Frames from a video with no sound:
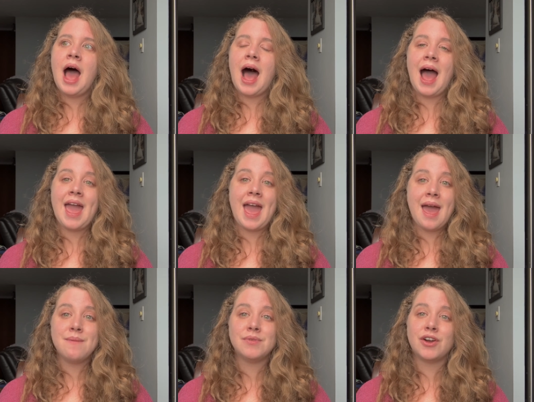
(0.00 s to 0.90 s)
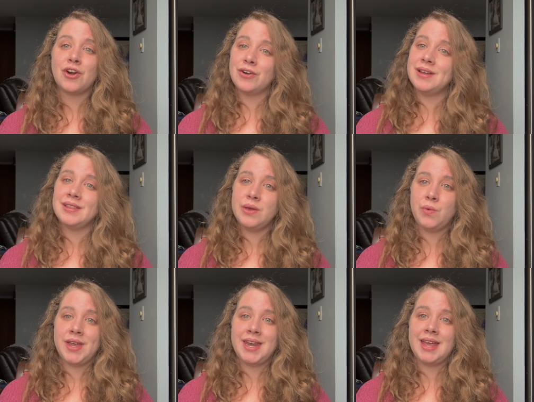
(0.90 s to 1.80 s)
I am currently
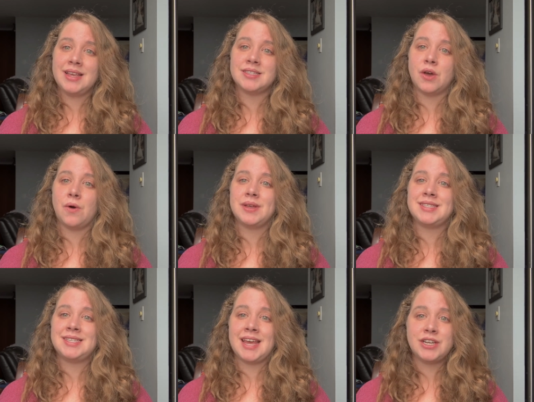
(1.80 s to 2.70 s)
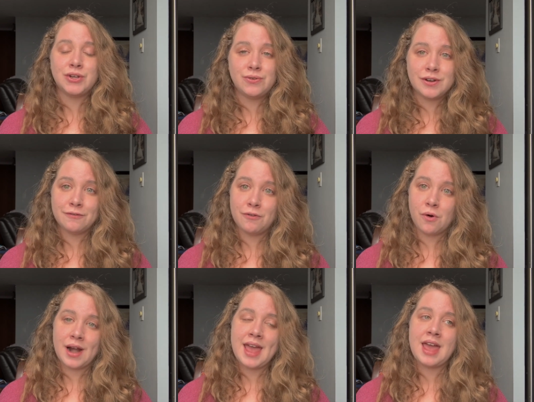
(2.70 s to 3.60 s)
weaning, so stay tuned
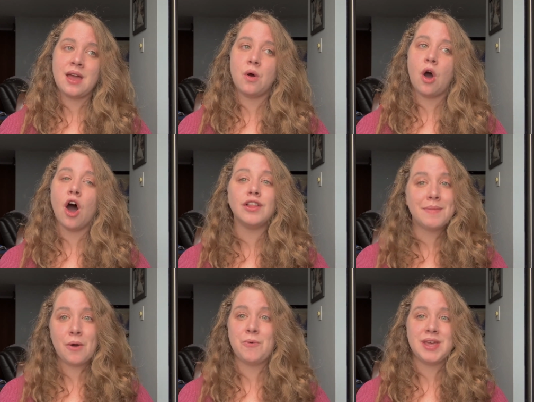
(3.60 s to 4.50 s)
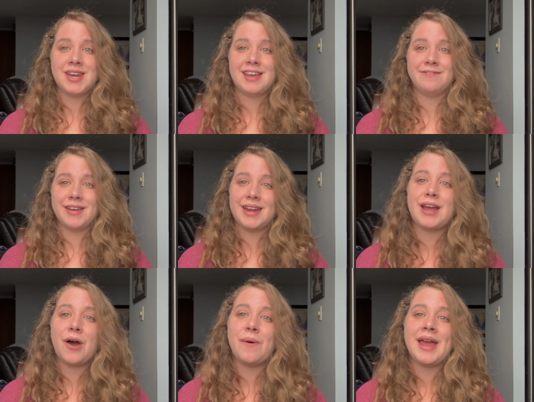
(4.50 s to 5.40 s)
for a all about weaning
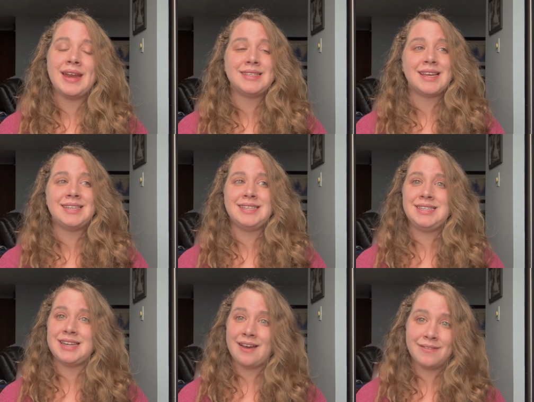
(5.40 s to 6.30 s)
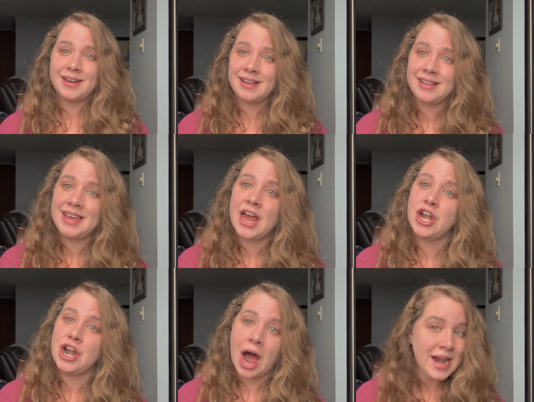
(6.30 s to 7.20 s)
video. It is definitely
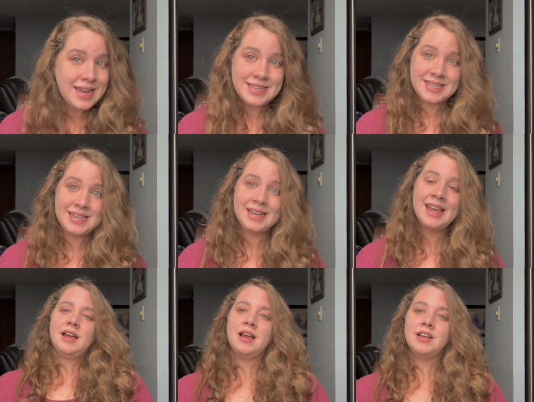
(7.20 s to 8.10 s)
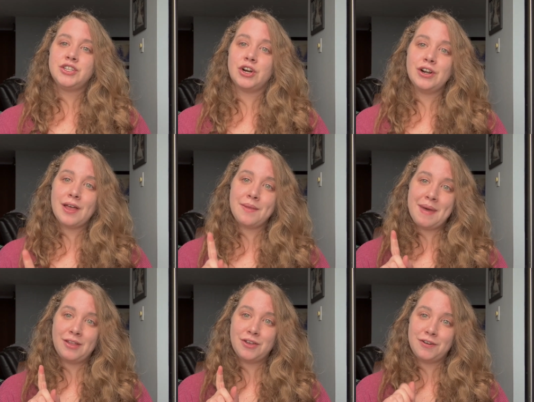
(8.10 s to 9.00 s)
not easy. Turn on the
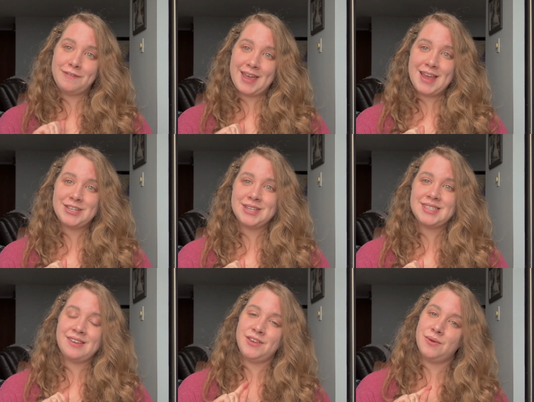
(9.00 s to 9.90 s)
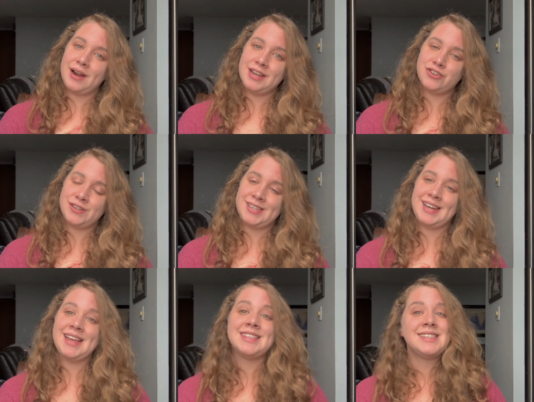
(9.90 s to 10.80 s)
bell notifications if you are interested
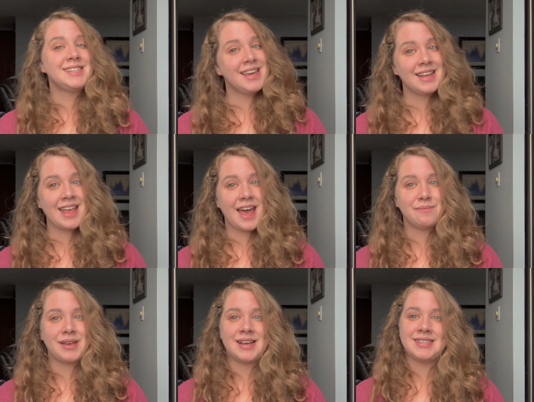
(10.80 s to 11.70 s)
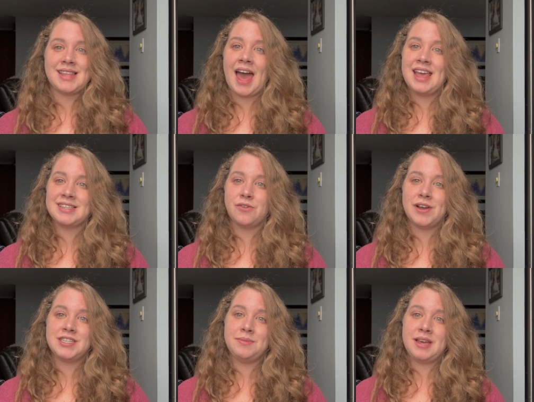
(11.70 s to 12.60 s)
in seeing that because that is
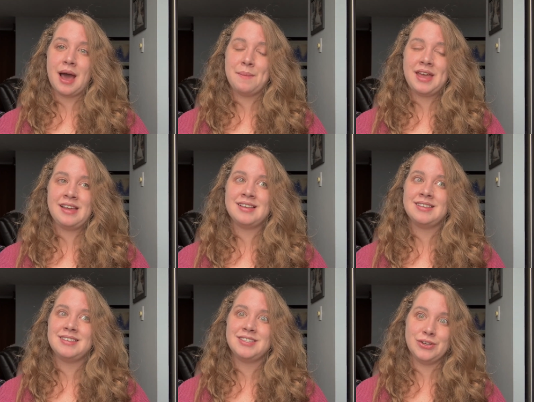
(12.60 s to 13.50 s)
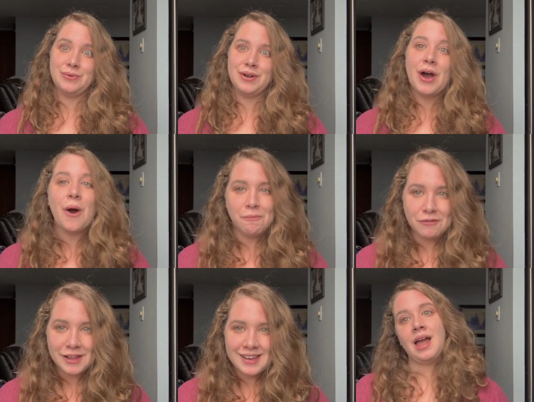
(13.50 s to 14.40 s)
going to be coming soon, hopefully.